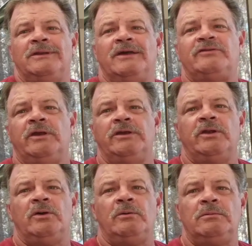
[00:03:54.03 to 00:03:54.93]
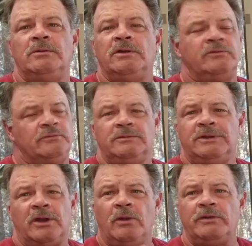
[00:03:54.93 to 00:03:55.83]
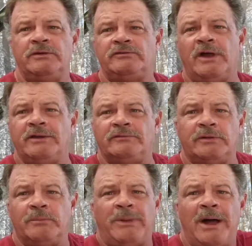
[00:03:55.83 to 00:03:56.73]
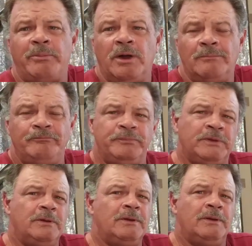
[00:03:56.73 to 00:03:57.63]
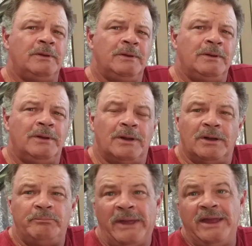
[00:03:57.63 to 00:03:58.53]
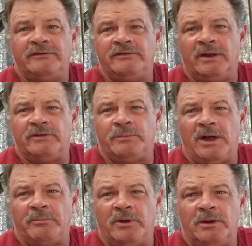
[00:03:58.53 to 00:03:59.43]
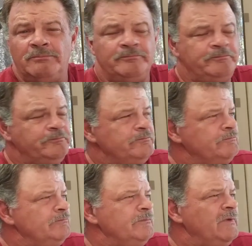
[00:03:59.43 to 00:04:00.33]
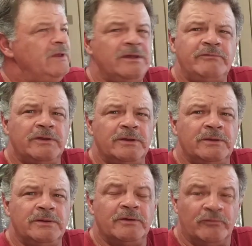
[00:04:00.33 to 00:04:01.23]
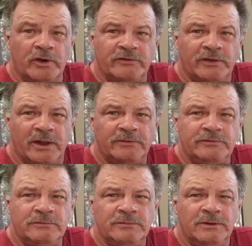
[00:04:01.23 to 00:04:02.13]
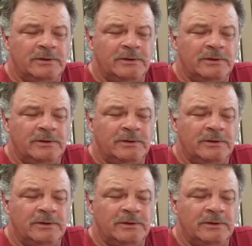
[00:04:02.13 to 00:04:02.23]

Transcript: Next thing you know, it's got all these sites that pop up. Paid sites pop up. Even the free sites.